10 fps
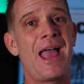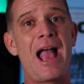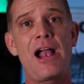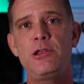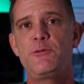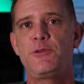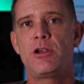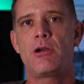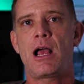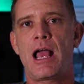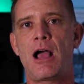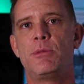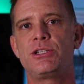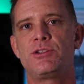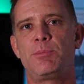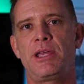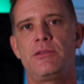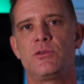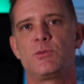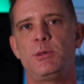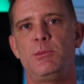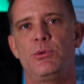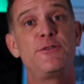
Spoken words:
How do you figure out how much to pay those people?